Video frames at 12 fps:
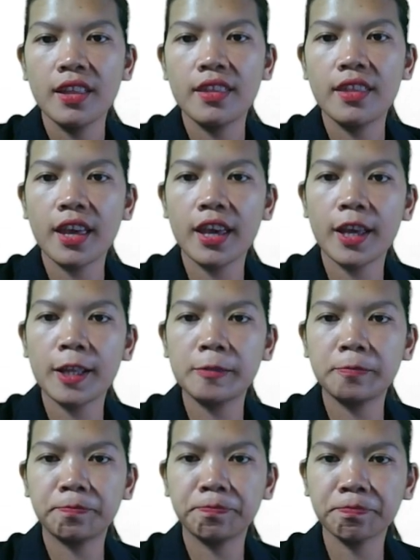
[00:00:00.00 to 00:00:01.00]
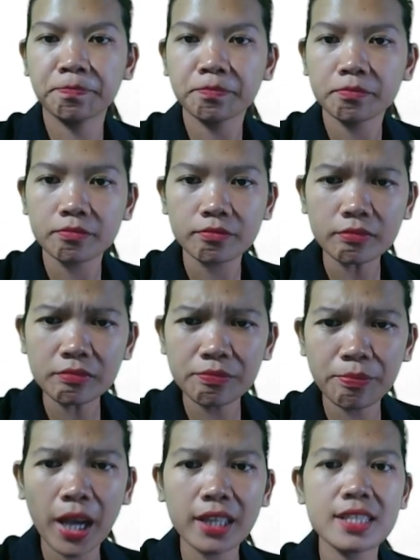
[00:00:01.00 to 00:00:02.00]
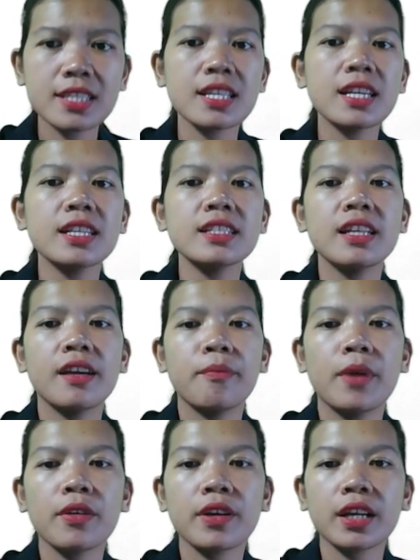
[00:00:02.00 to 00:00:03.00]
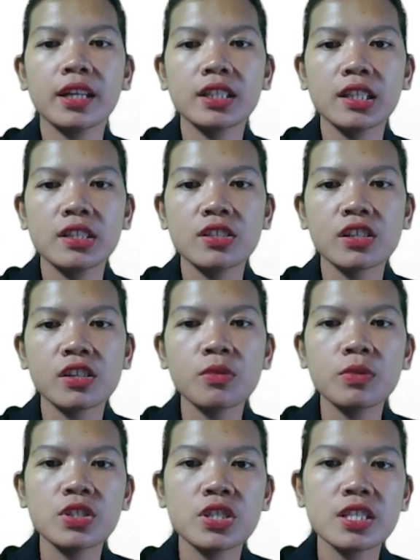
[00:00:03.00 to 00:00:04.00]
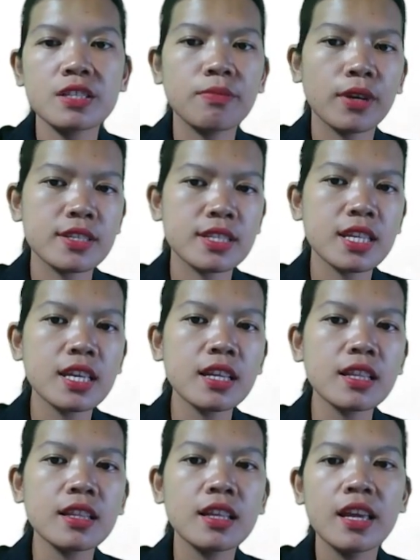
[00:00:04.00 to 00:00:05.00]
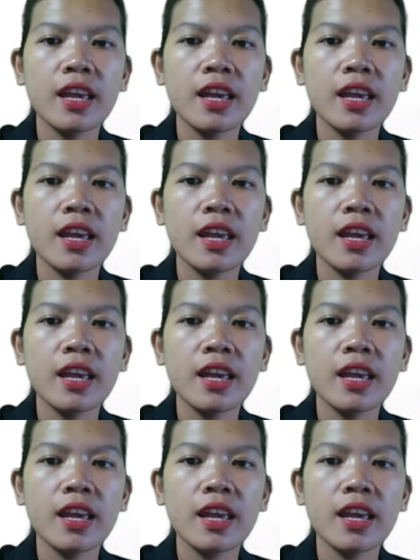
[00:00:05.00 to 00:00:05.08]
then Pakistan, American country, which is Brazil,